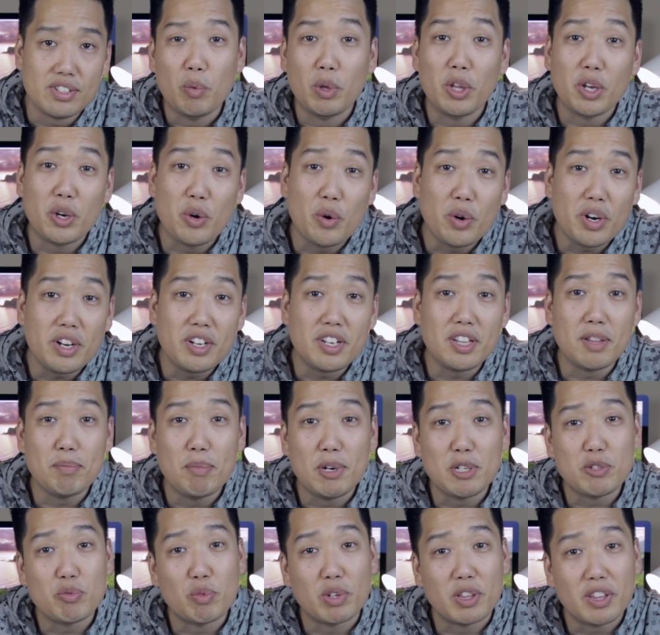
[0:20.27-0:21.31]
Well, according to the
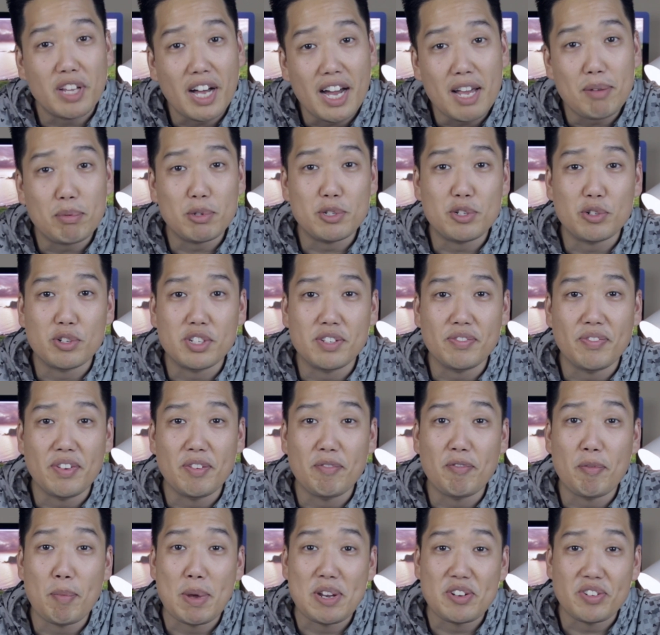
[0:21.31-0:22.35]
most reliable source of
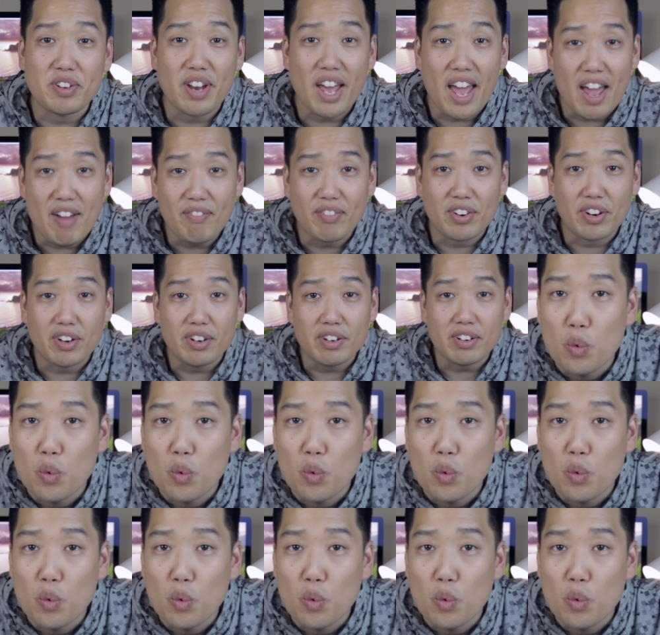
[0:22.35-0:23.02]
information ever,